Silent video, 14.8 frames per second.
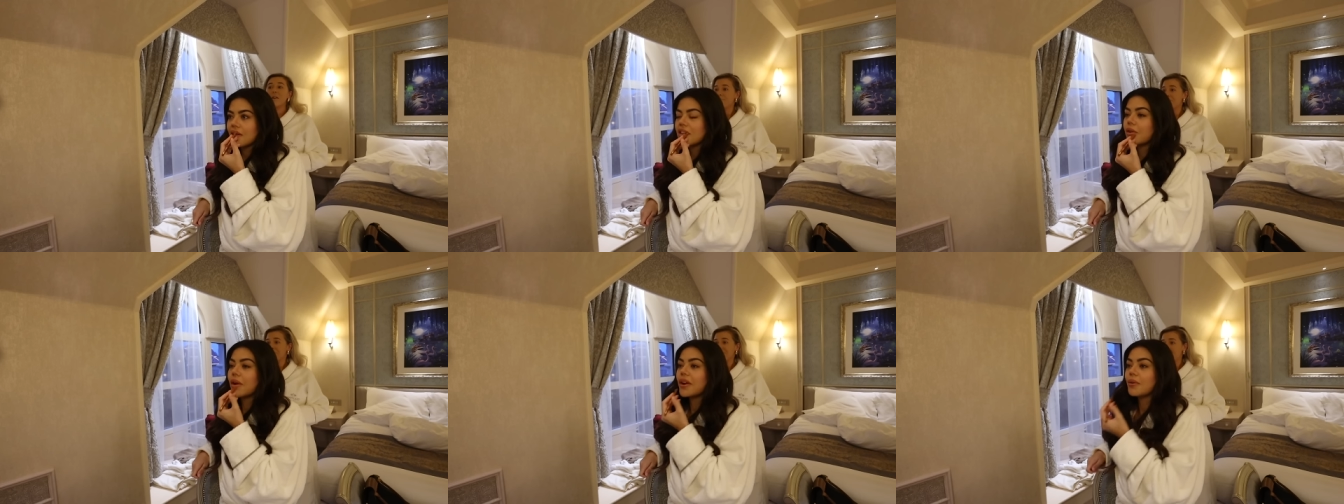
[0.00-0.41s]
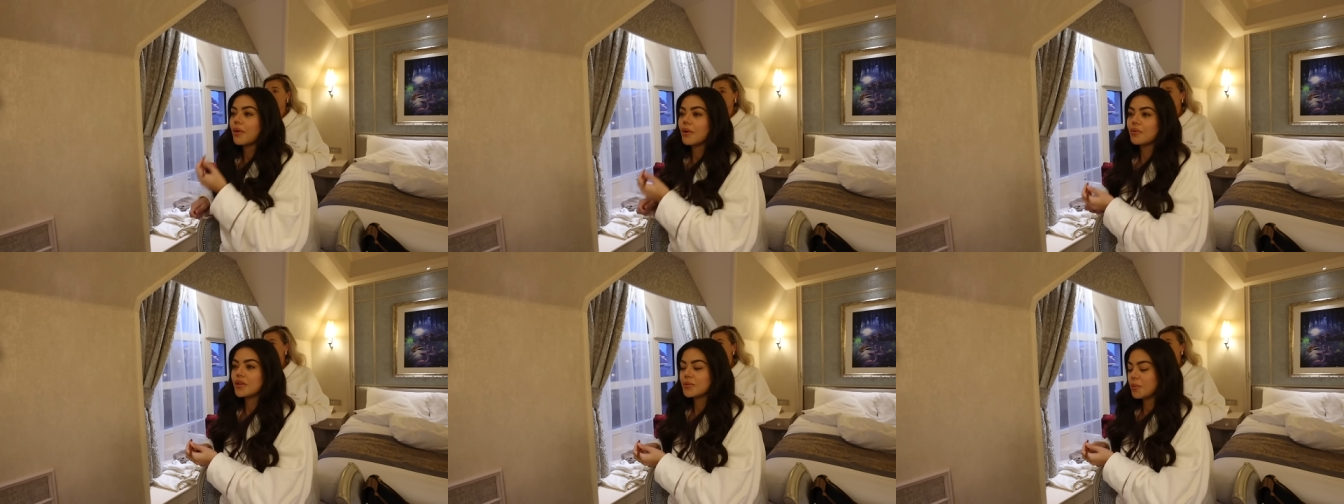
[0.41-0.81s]
So anyway,
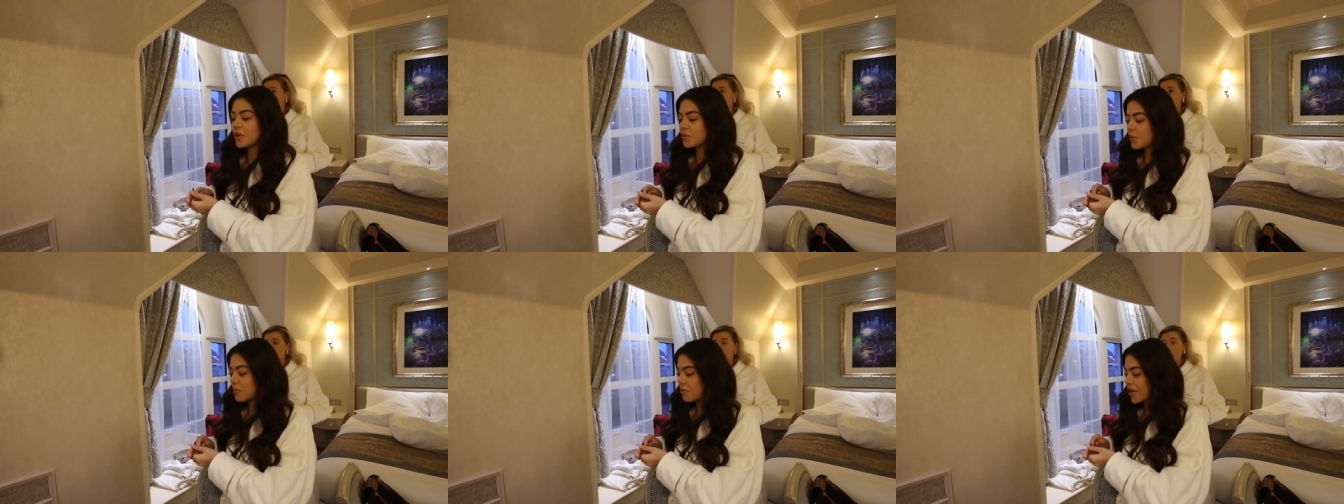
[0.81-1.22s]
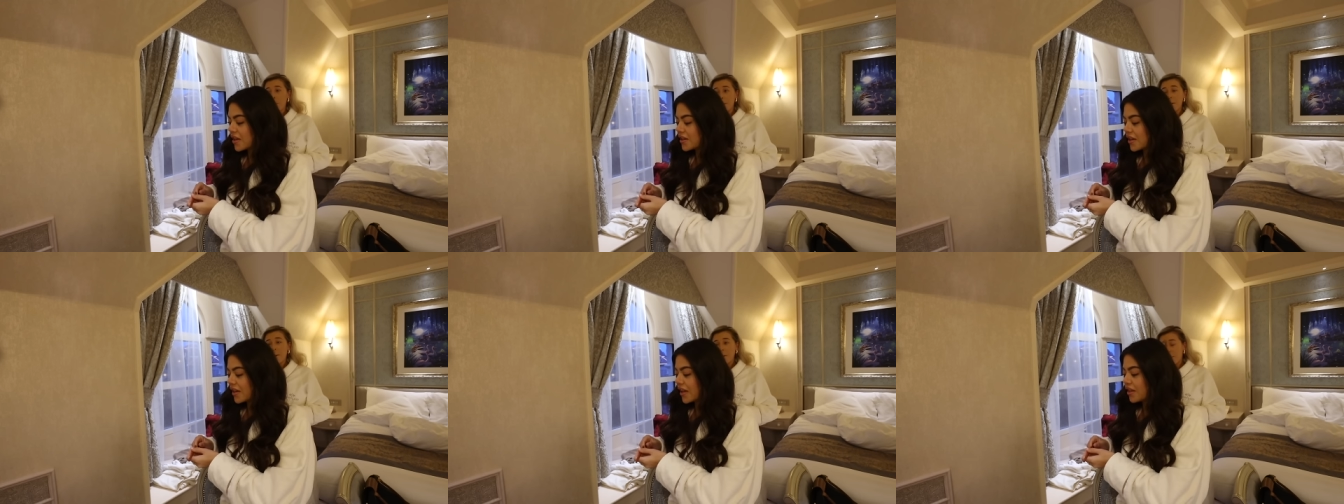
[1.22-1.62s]
we're supposed to be
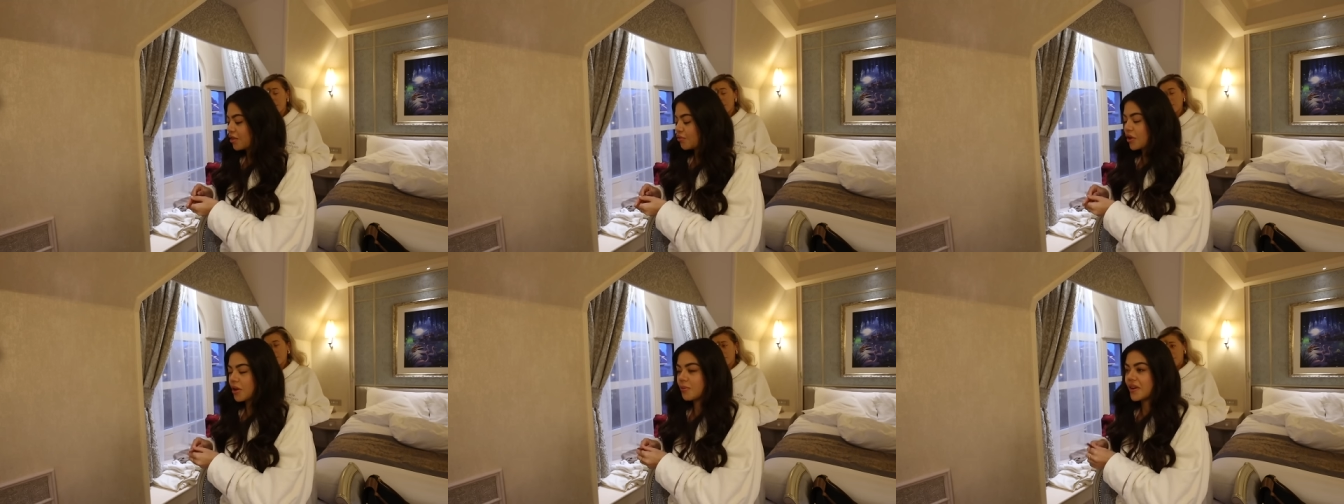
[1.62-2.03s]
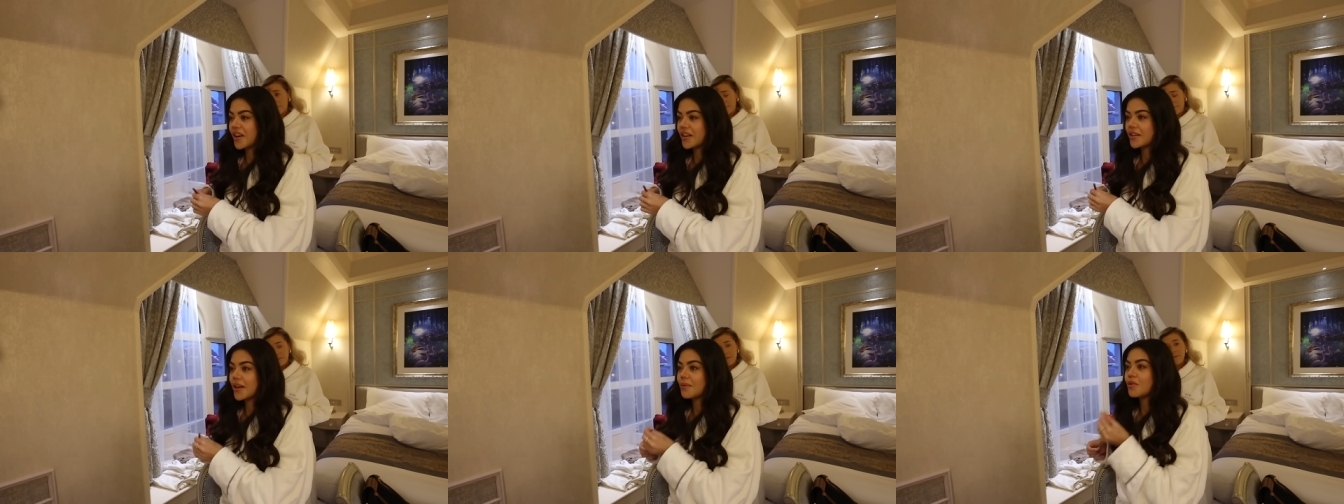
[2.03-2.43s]
meeting in three
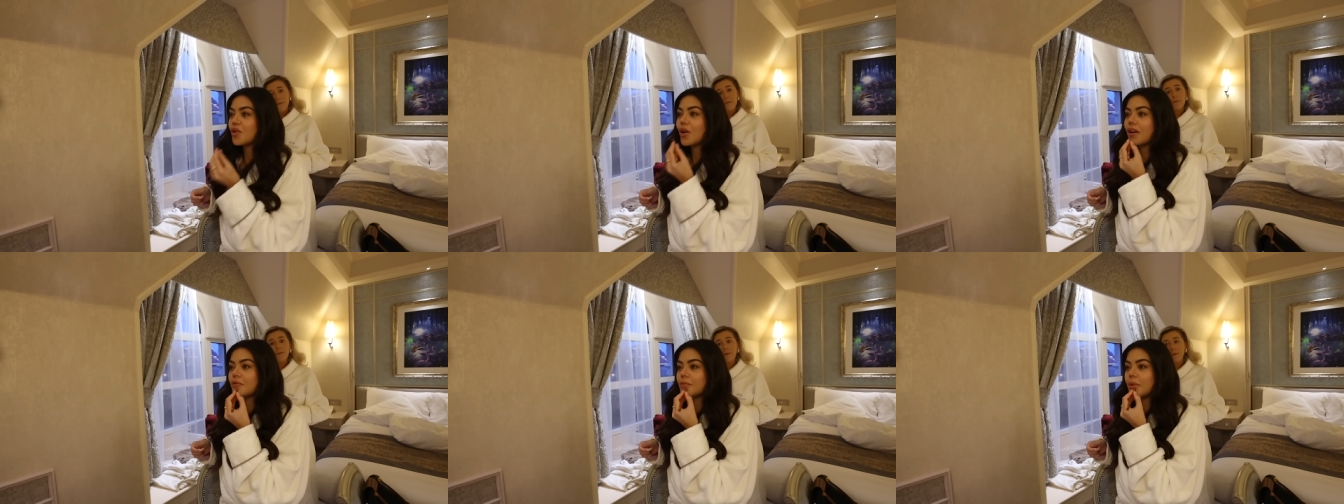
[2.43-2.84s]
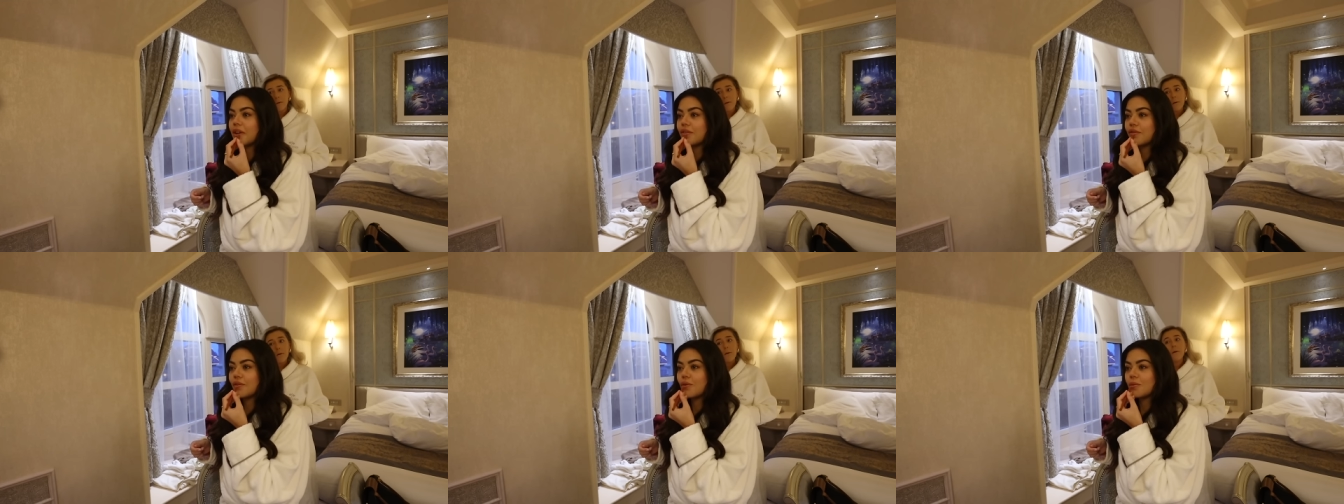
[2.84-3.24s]
minutes and then got out of
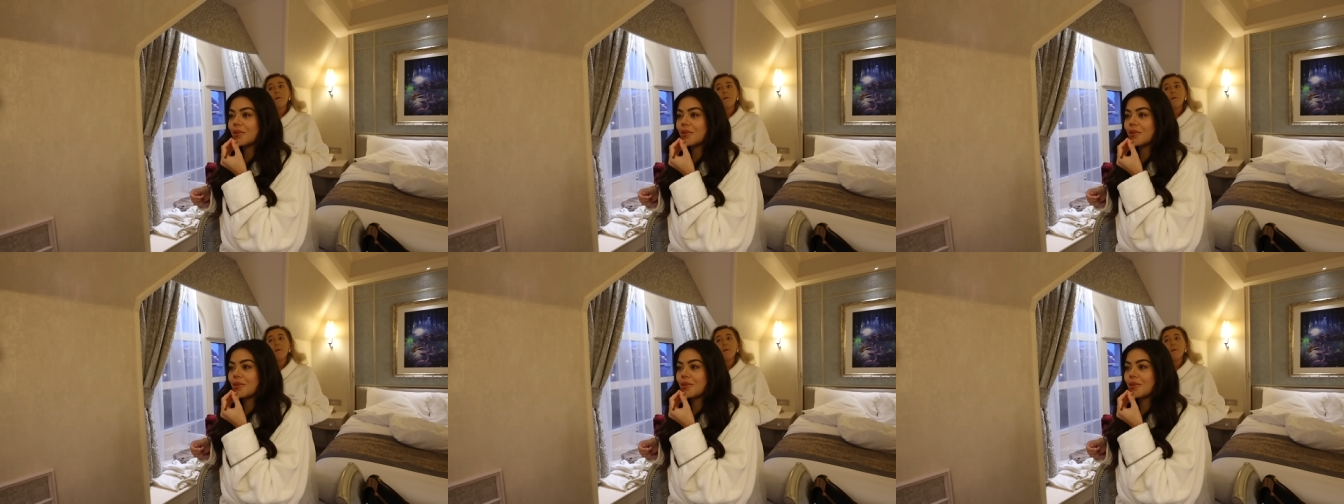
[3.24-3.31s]
bed four